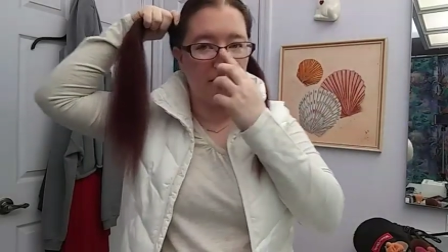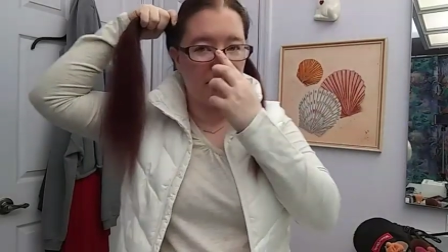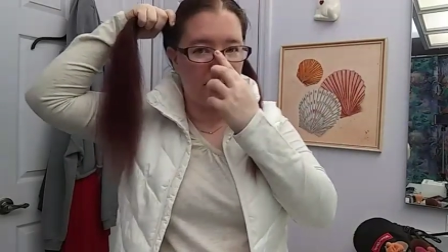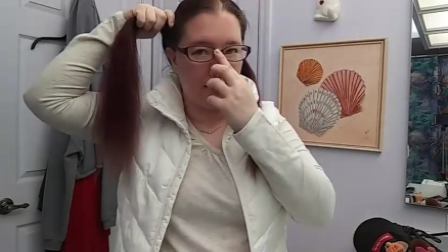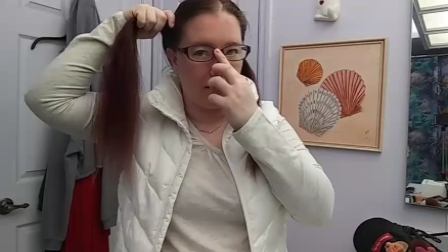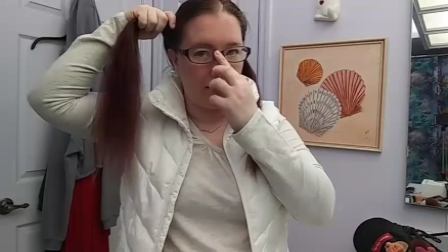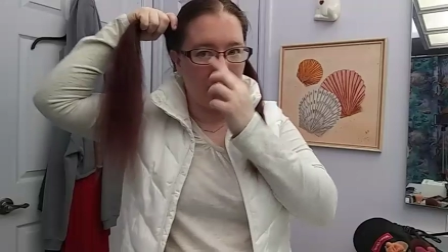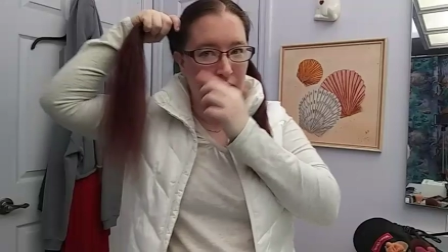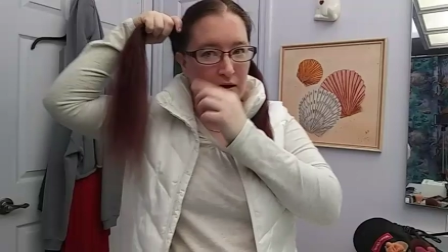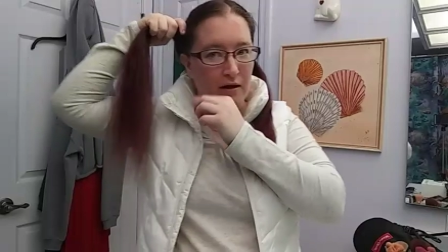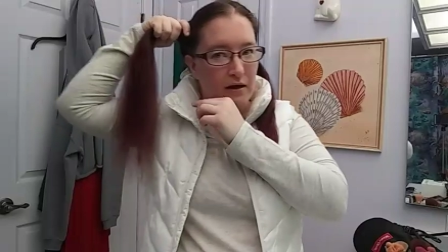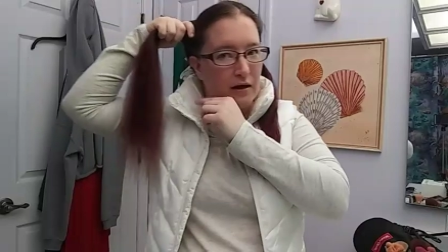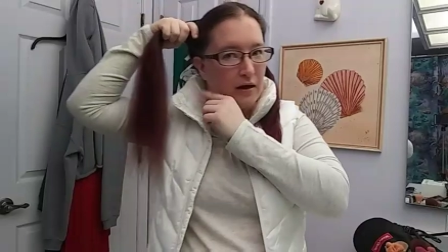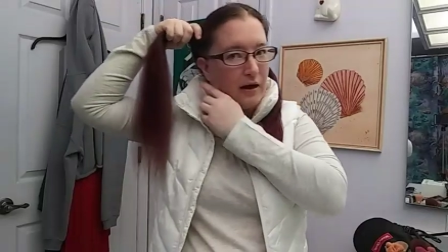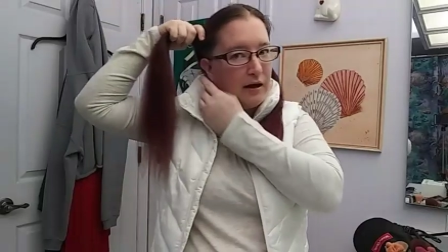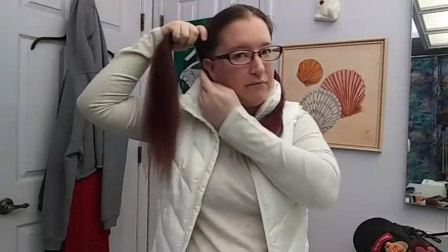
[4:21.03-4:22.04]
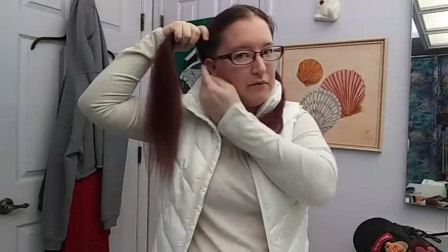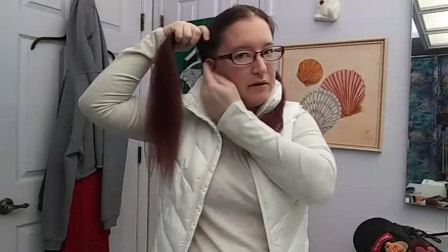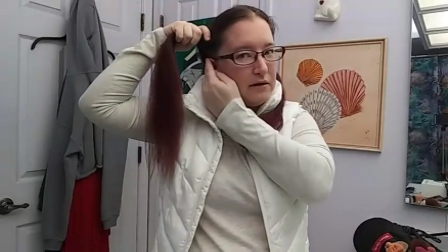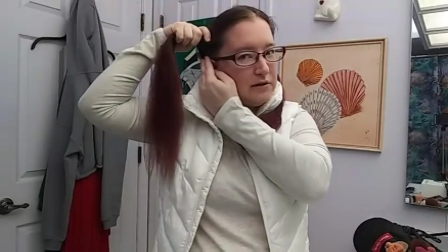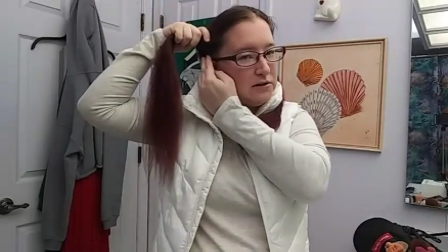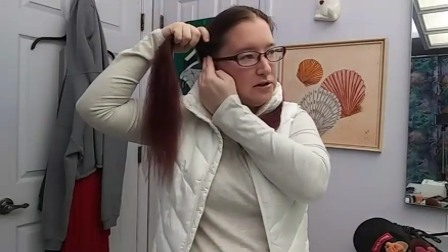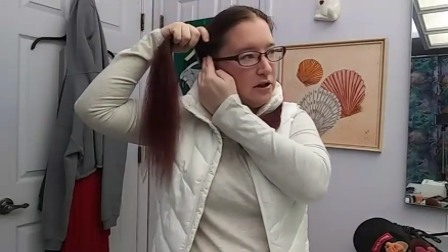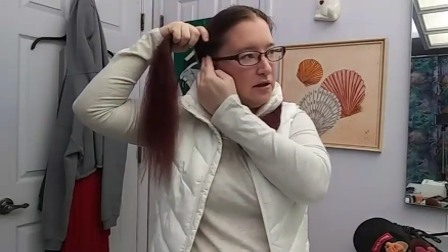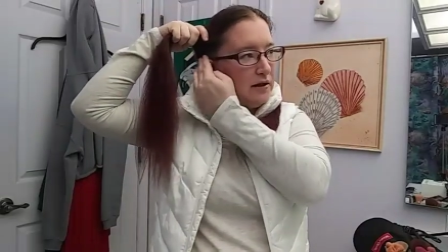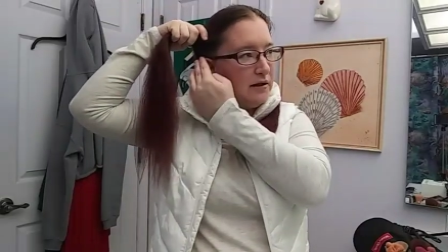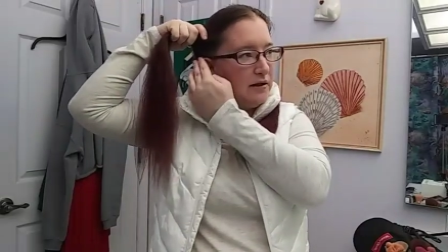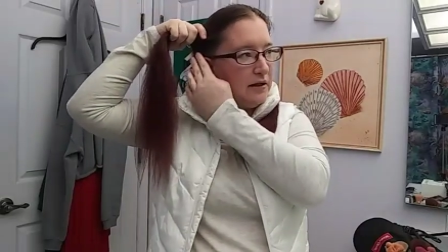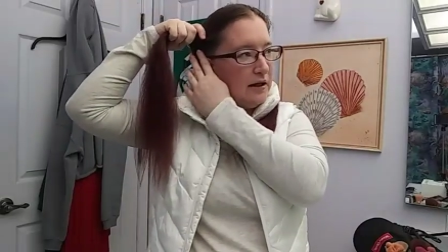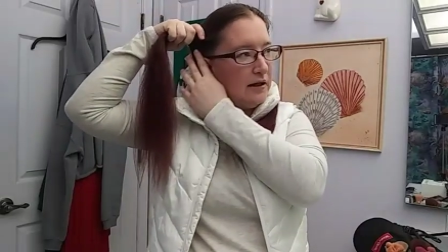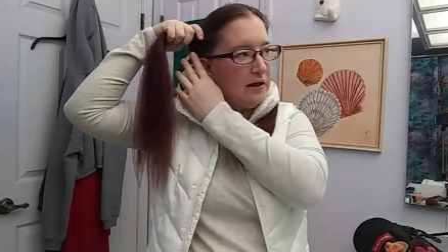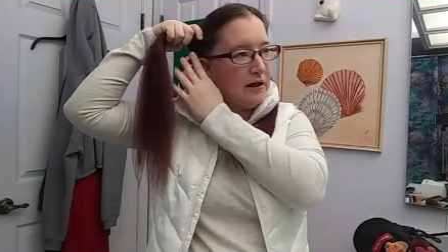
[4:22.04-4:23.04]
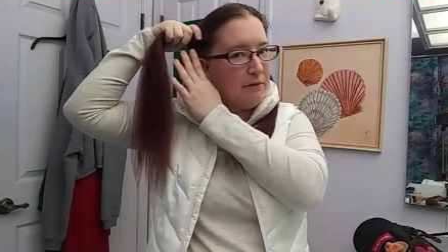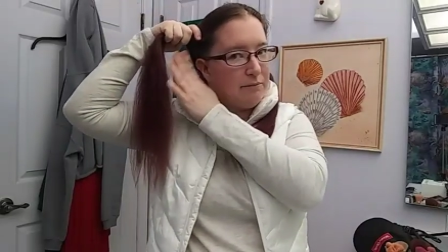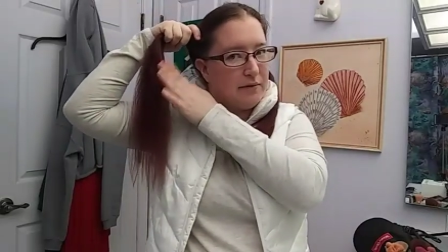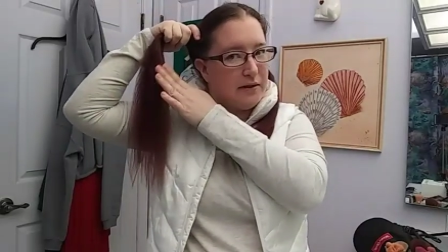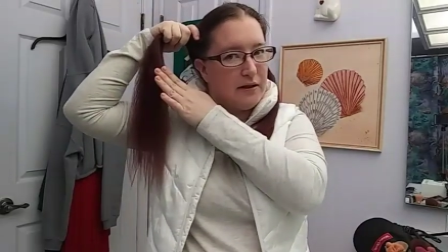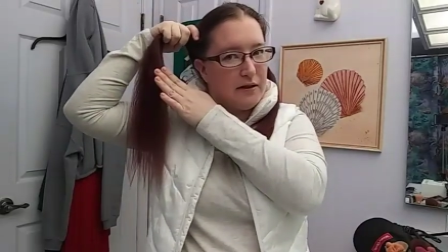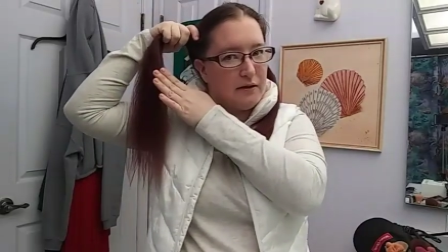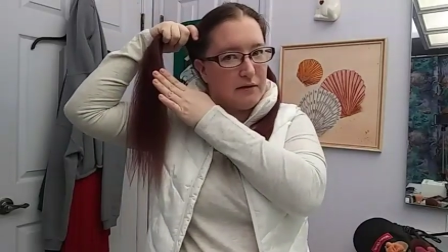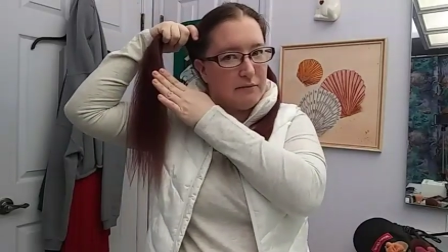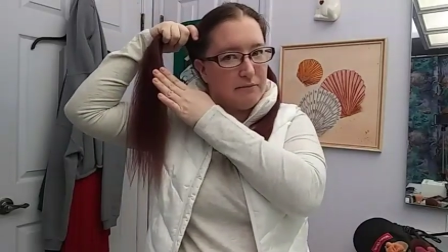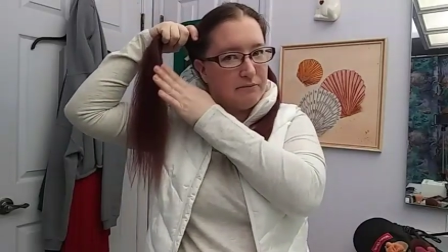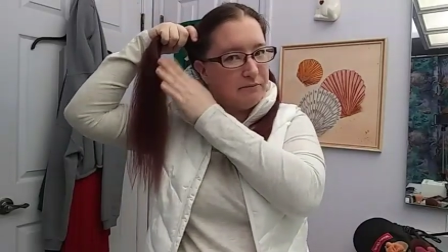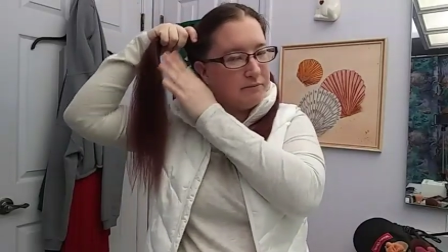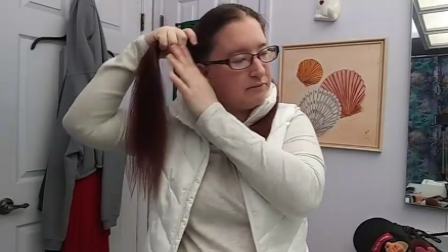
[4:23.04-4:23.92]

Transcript: So I'm going to start it kind of up here.